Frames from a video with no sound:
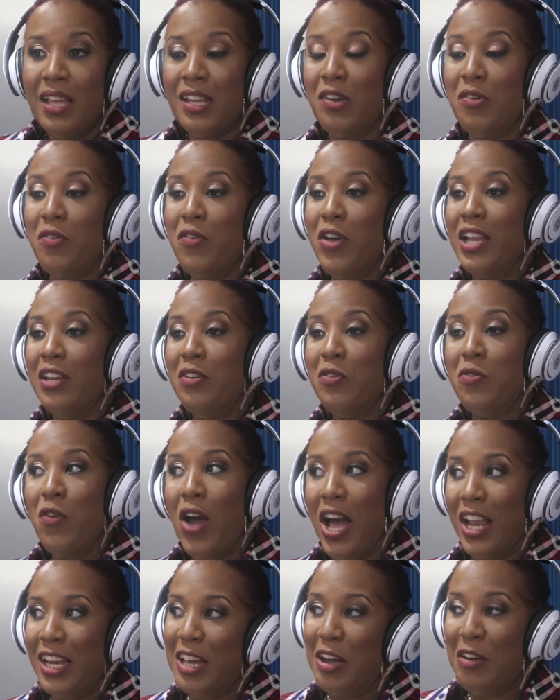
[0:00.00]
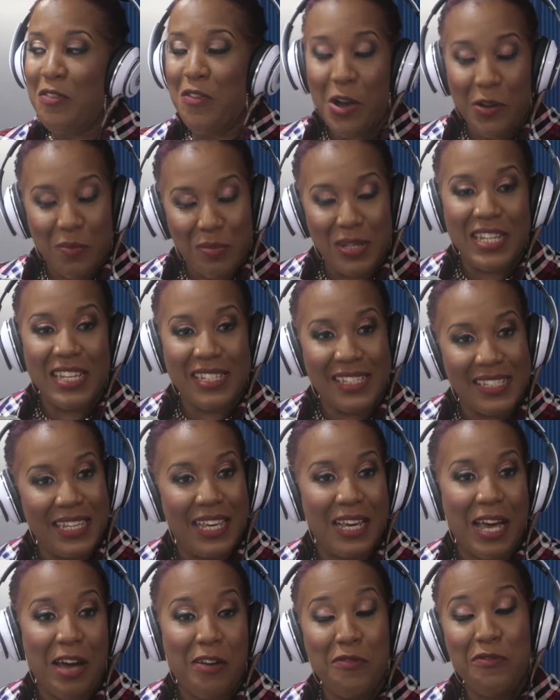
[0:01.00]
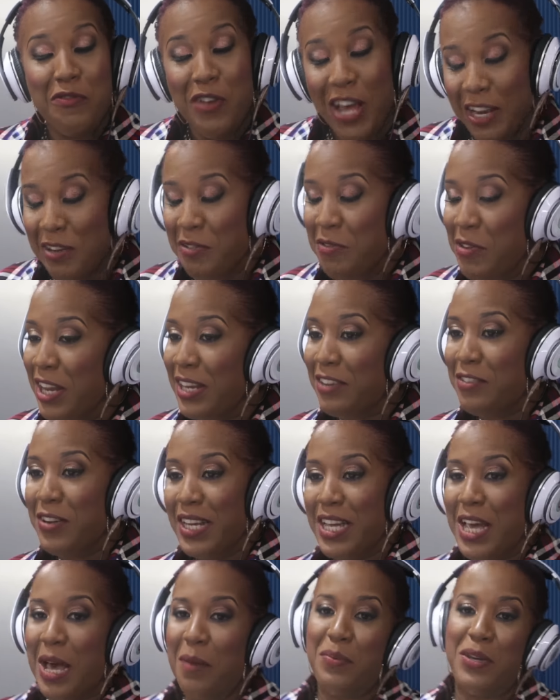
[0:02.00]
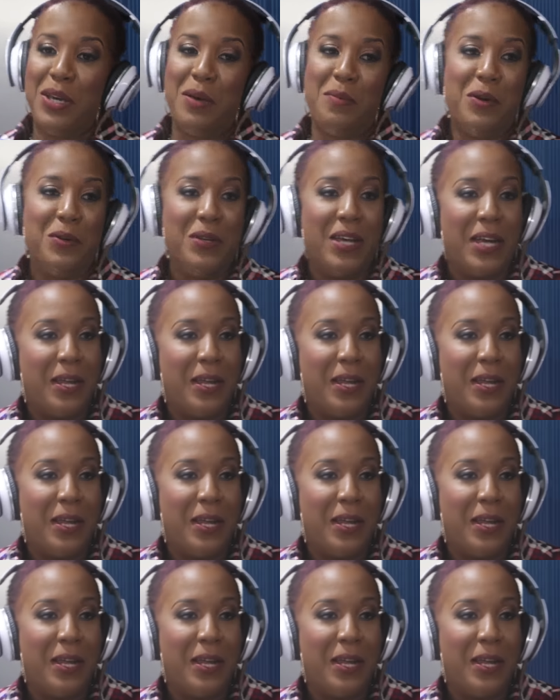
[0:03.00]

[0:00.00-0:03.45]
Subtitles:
They really rally around me this year. Really, really, really happy about